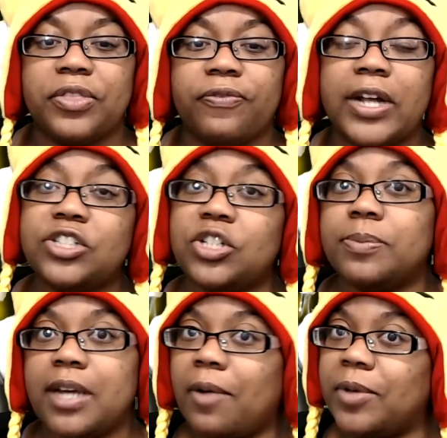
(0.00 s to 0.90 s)

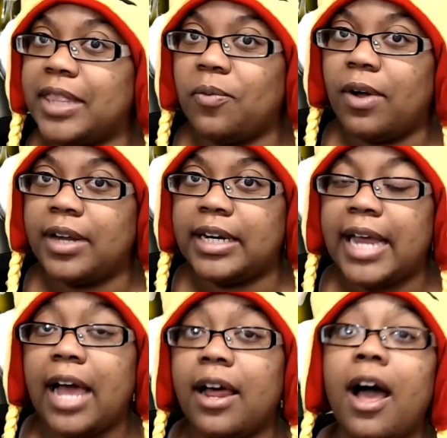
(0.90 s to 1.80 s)
friendship's not what they wanted
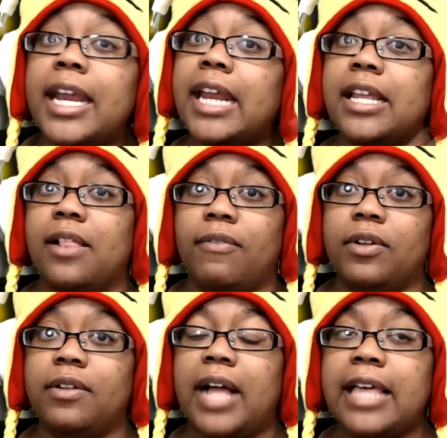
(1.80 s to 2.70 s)
uh, on any
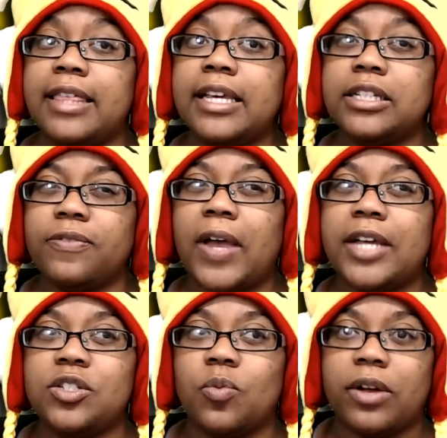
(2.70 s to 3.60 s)
level. I think it's
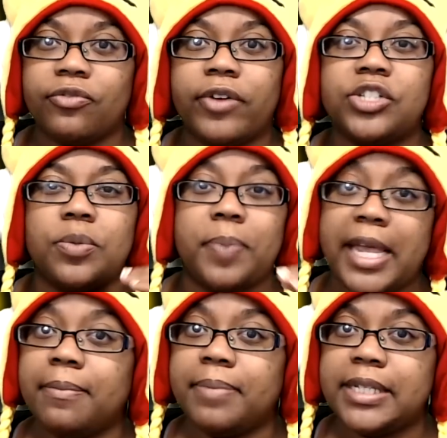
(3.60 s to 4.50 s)
fine to want friendship
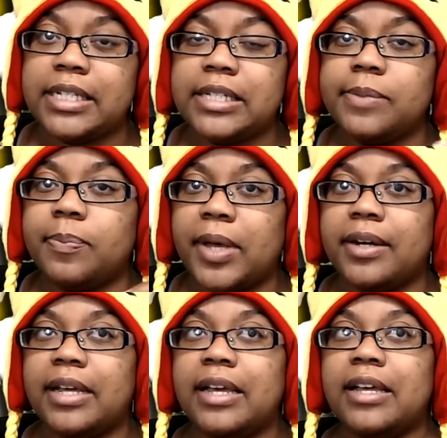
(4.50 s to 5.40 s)
and business,
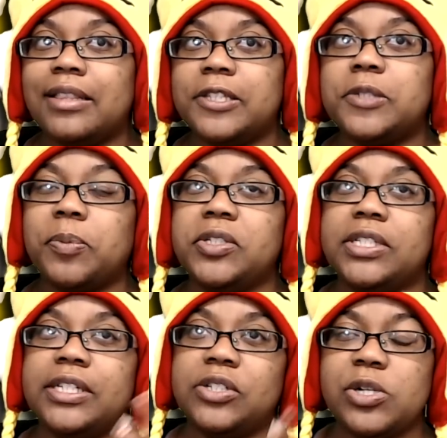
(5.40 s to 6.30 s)
but this
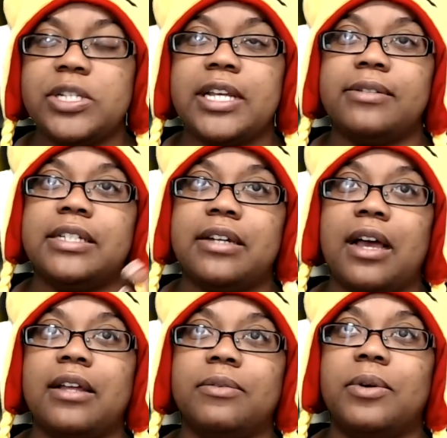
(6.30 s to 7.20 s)
person, it turns out, did
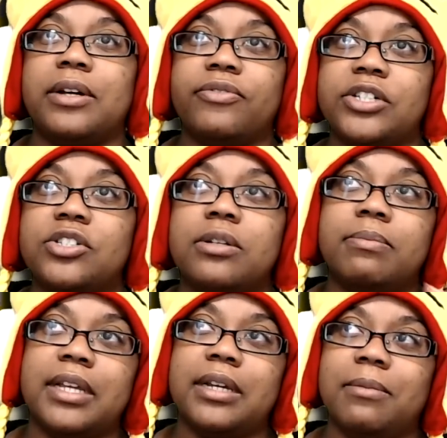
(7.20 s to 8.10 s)
not want friendship
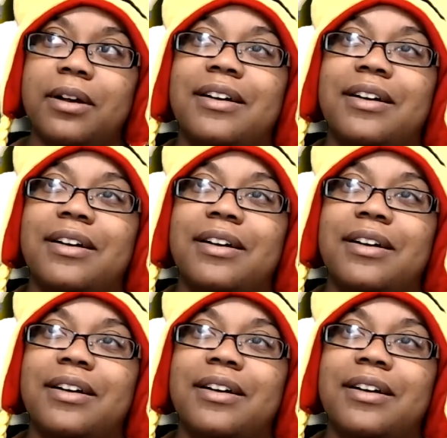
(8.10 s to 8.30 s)
anymore.